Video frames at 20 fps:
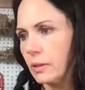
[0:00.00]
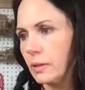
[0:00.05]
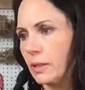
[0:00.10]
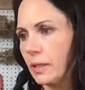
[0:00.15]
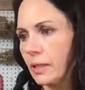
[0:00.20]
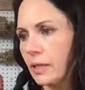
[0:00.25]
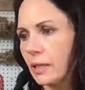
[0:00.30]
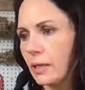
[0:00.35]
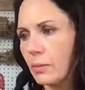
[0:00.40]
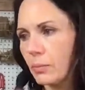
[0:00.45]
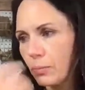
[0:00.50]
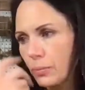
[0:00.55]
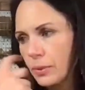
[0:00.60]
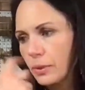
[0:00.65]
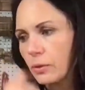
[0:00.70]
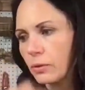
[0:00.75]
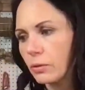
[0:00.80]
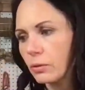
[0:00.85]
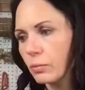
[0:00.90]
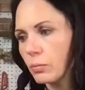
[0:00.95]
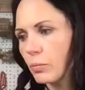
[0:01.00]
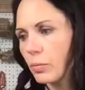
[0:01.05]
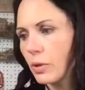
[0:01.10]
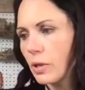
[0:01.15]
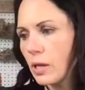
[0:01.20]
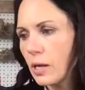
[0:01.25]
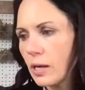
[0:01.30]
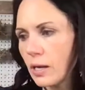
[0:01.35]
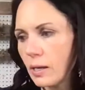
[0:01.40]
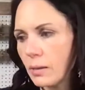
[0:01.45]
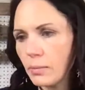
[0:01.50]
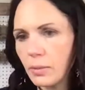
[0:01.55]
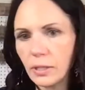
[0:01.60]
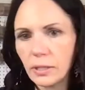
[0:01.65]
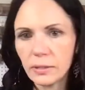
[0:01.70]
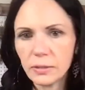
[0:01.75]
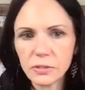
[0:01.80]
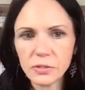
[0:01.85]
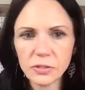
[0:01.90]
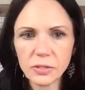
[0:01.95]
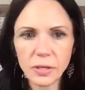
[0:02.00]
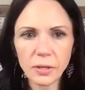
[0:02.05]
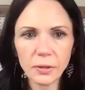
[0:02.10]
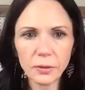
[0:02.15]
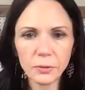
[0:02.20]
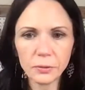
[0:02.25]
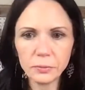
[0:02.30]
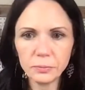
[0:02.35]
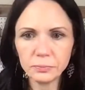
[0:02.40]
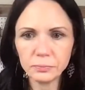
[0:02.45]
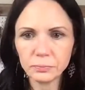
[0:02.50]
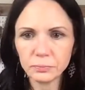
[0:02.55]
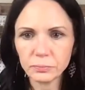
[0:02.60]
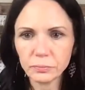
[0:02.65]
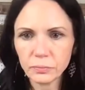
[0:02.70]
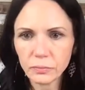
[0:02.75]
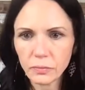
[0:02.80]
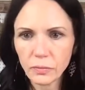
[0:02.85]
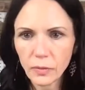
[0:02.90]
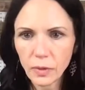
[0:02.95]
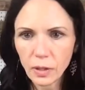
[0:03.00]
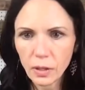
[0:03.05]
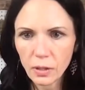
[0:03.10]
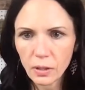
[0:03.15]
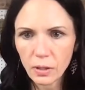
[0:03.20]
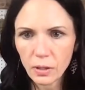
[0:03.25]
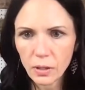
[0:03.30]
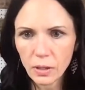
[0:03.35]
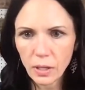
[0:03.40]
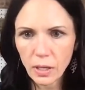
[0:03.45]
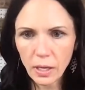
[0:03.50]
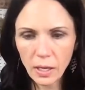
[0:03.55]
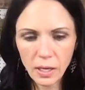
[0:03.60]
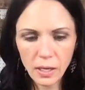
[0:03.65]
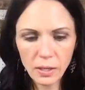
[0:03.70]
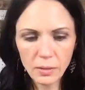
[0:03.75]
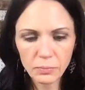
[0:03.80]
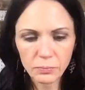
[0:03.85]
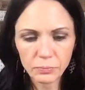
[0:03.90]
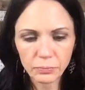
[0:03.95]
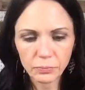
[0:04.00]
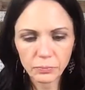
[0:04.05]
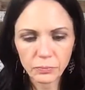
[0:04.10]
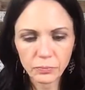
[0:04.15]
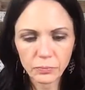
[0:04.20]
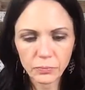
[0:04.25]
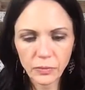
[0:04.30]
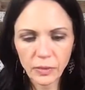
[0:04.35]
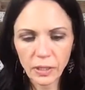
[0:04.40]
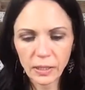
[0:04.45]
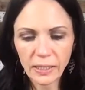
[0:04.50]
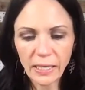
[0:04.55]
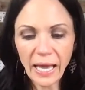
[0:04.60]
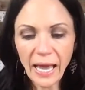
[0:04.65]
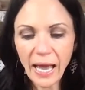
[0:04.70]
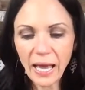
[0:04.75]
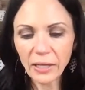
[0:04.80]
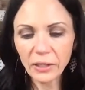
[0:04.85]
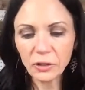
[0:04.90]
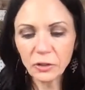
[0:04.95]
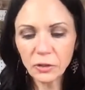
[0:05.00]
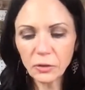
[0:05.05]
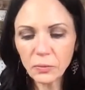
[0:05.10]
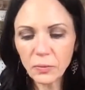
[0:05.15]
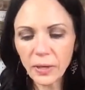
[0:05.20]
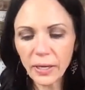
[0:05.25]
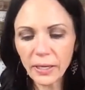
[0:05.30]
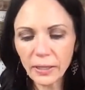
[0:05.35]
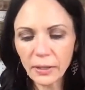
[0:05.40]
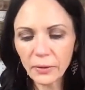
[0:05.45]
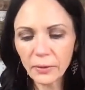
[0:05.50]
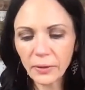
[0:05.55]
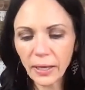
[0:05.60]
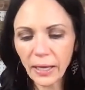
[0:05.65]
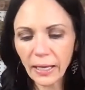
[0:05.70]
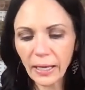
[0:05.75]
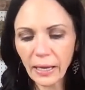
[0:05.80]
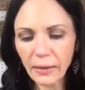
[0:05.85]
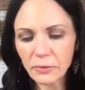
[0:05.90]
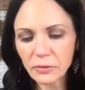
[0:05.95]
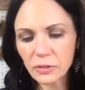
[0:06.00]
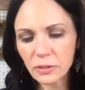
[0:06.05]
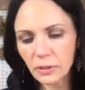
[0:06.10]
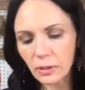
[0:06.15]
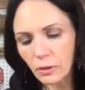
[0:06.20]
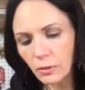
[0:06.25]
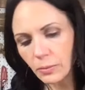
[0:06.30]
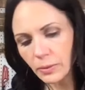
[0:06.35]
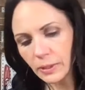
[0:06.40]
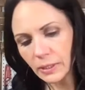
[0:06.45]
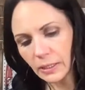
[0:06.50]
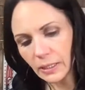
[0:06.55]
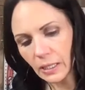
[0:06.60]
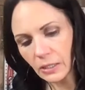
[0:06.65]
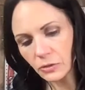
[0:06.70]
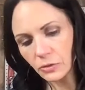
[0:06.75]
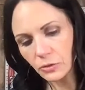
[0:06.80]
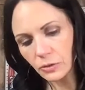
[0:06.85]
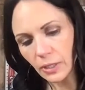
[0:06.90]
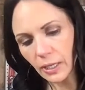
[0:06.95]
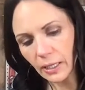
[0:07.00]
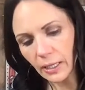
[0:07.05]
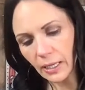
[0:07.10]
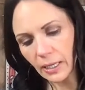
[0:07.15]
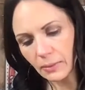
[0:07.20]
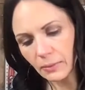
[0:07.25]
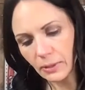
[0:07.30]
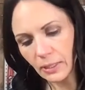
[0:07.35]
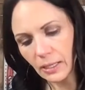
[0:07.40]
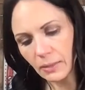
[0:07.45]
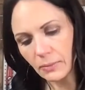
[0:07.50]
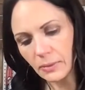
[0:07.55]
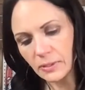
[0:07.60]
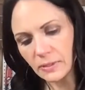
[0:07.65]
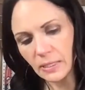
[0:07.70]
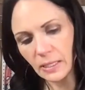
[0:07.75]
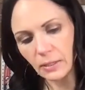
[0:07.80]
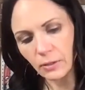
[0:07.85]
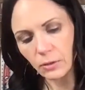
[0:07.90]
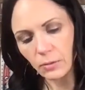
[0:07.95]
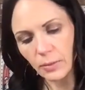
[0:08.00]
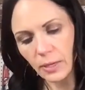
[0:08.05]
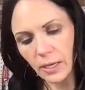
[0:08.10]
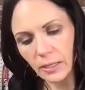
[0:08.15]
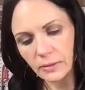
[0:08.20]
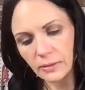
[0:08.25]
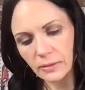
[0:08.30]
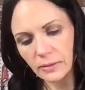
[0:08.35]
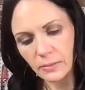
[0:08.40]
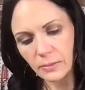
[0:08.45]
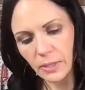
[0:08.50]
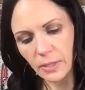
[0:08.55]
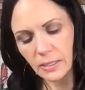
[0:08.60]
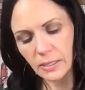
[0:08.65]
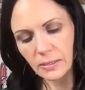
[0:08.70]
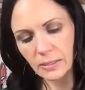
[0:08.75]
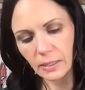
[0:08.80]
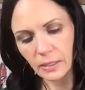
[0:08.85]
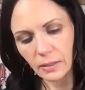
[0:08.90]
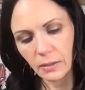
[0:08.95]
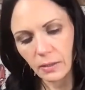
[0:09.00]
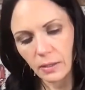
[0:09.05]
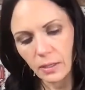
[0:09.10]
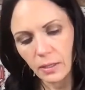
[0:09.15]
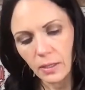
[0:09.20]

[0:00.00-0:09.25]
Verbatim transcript: I got a big old blob. So, um, yeah, you know what? Okay, I was going to open it yesterday, Amy. Amy saying her box is amazing.